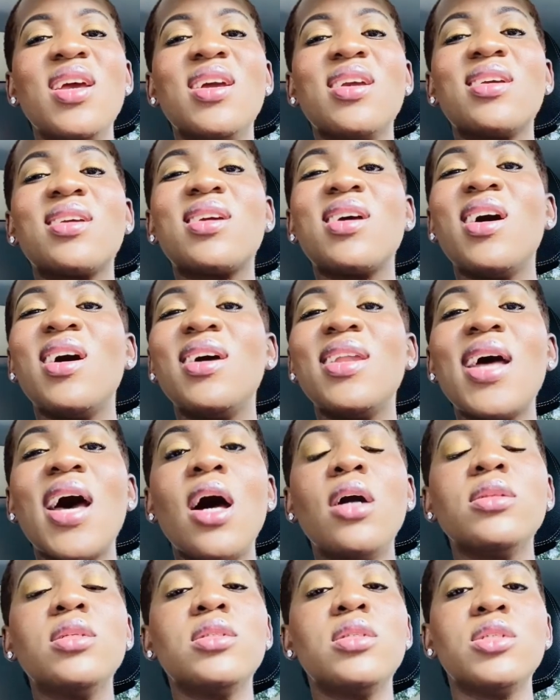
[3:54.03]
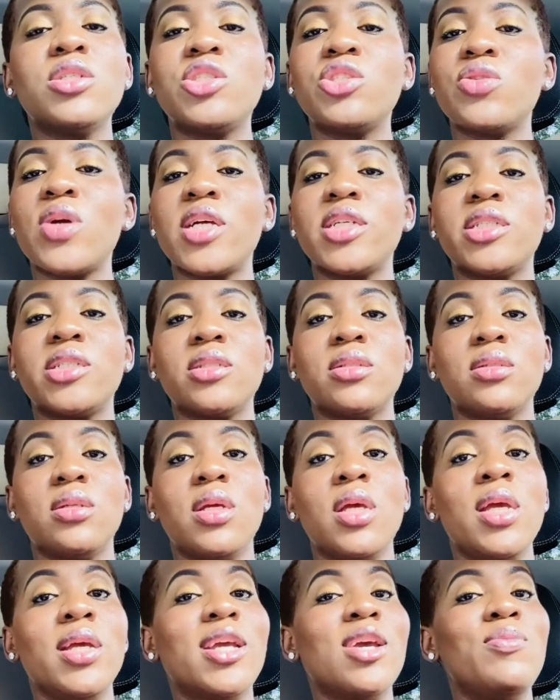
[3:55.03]
Cut out the distraction.
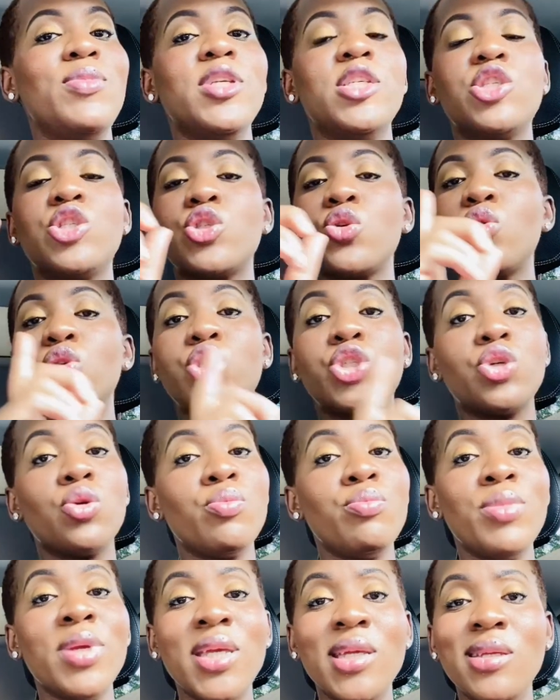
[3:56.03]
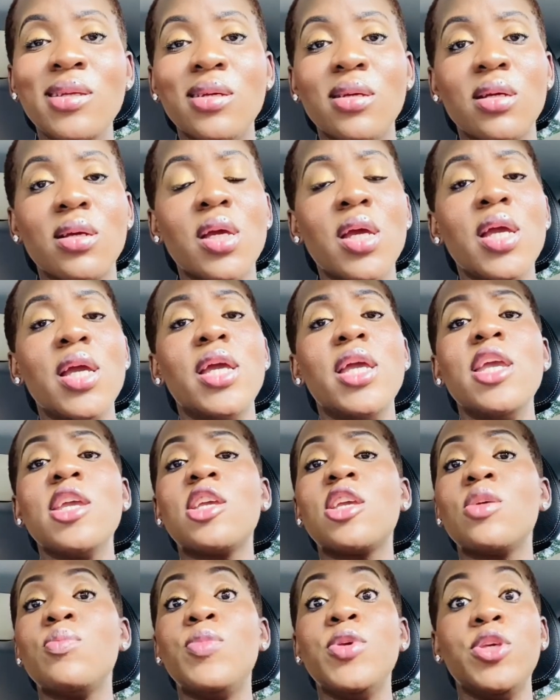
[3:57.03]
It could be social media. It
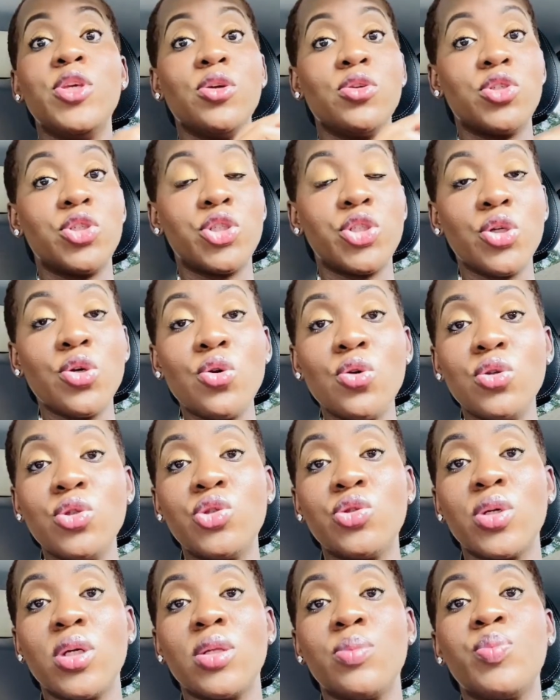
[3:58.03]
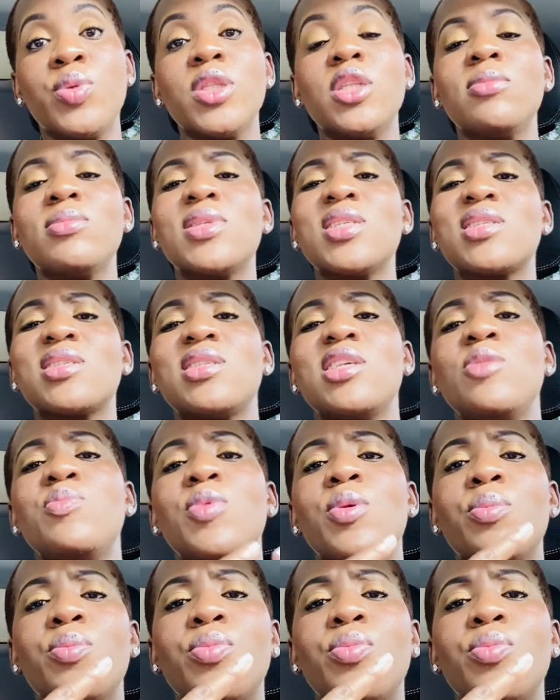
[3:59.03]
could be your children. Put them to sleep and